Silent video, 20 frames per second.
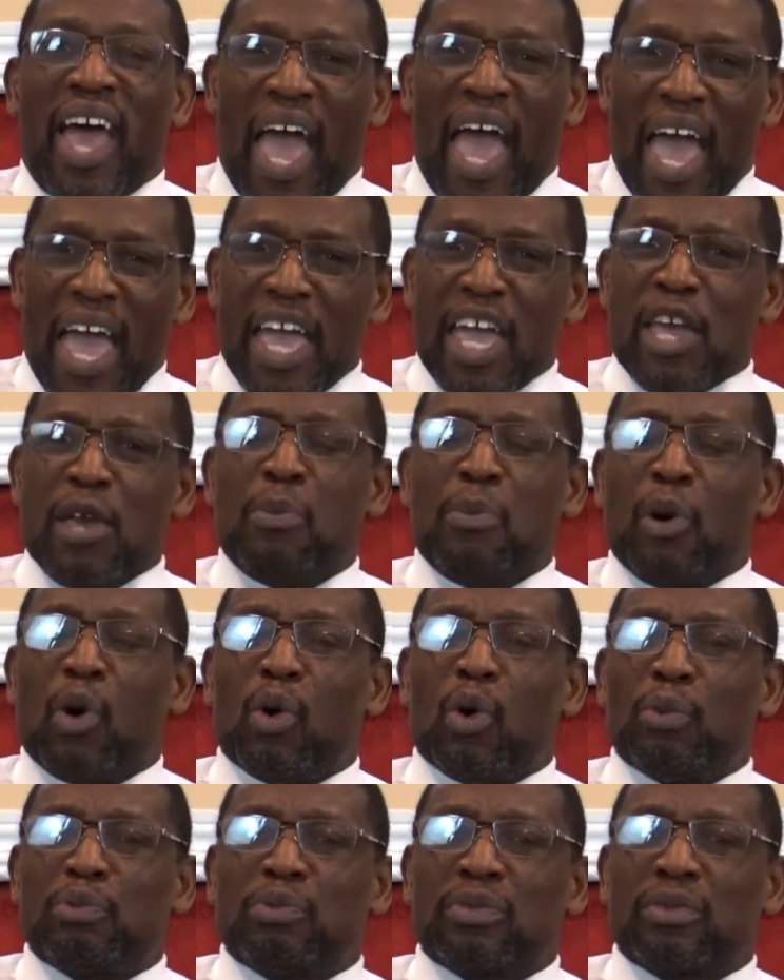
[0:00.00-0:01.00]
Abel
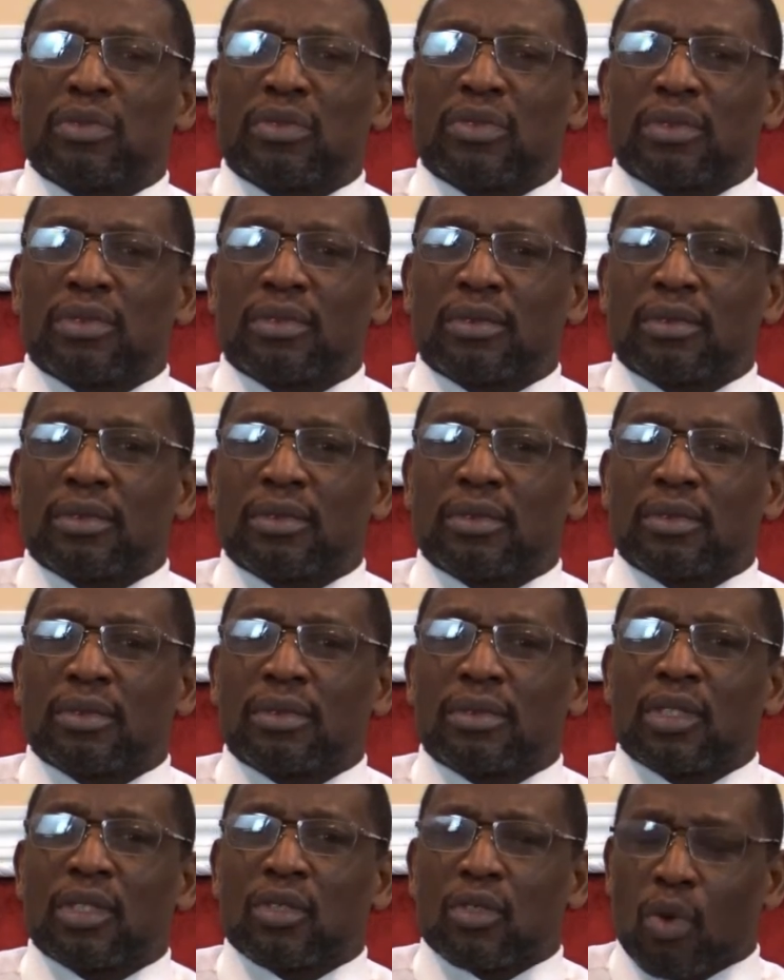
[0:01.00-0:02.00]

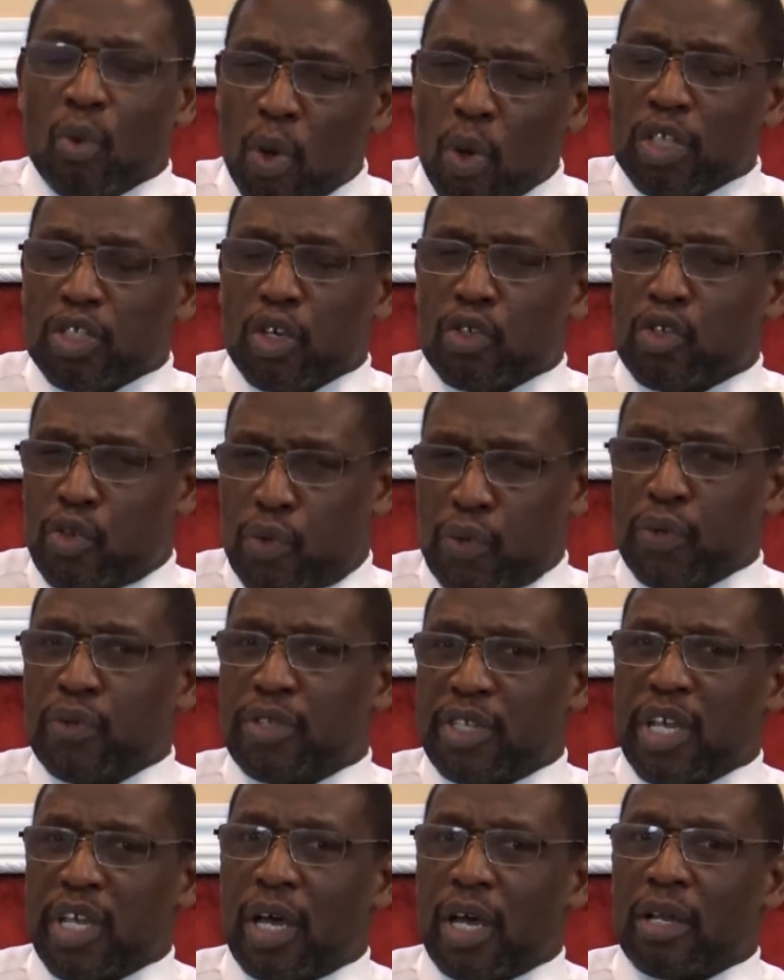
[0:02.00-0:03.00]
was a
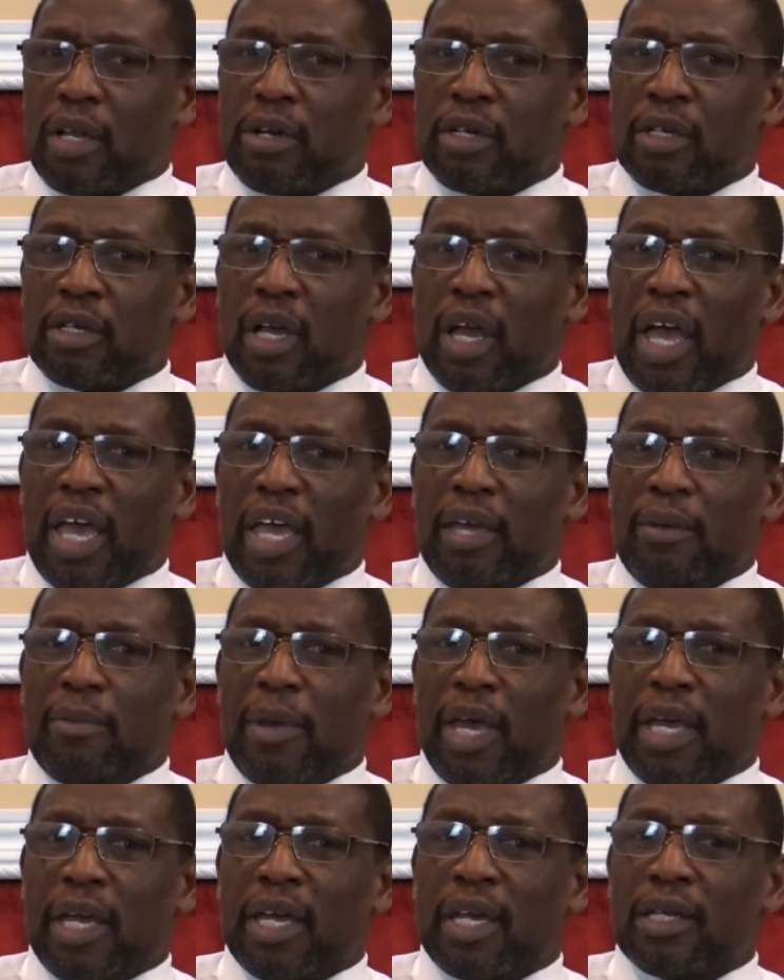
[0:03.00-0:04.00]
truth teller.
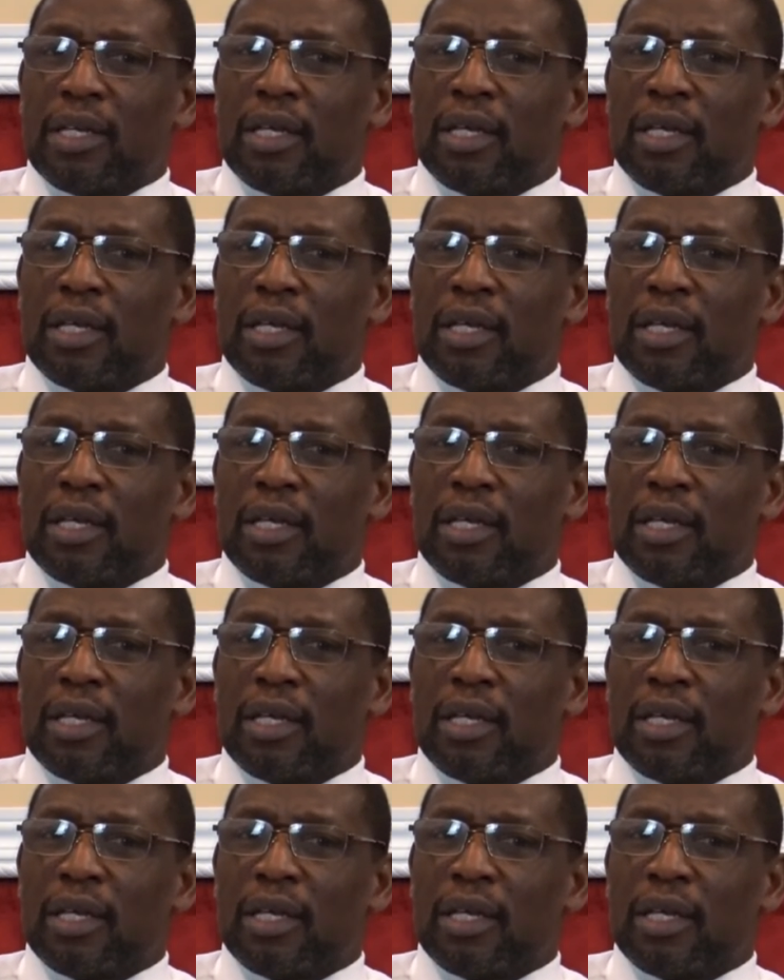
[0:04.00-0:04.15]
Amen.